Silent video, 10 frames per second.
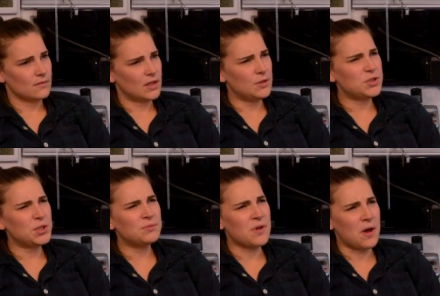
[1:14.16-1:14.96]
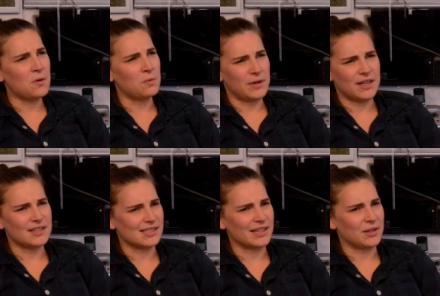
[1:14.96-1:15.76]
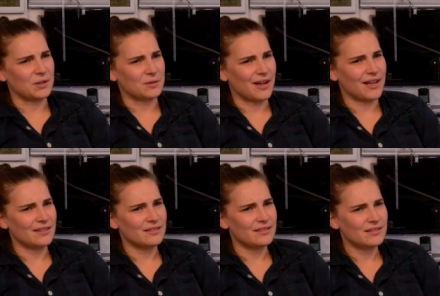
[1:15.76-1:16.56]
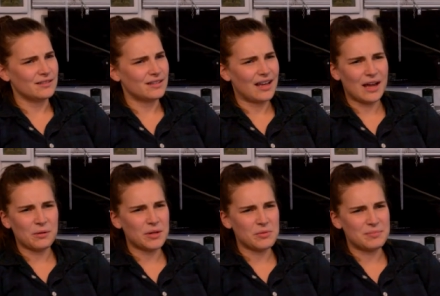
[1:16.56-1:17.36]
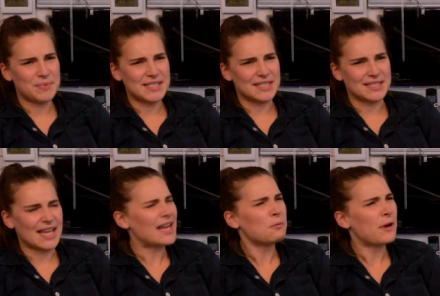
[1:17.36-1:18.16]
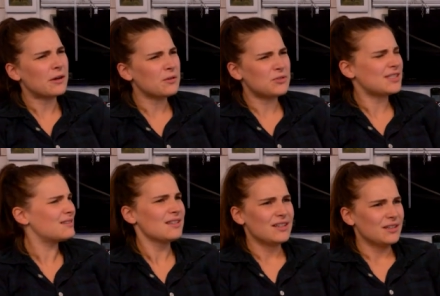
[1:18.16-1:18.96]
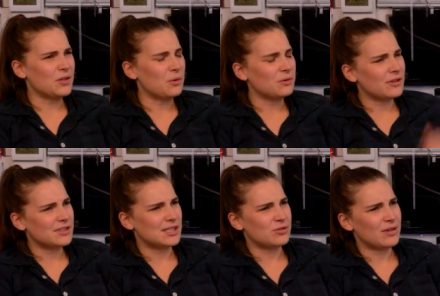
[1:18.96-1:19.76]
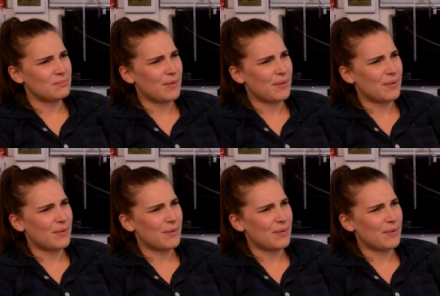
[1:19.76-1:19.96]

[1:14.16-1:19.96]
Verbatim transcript: You oh. two know weed is legal, right? How are you in business? And why don't you just go across the street and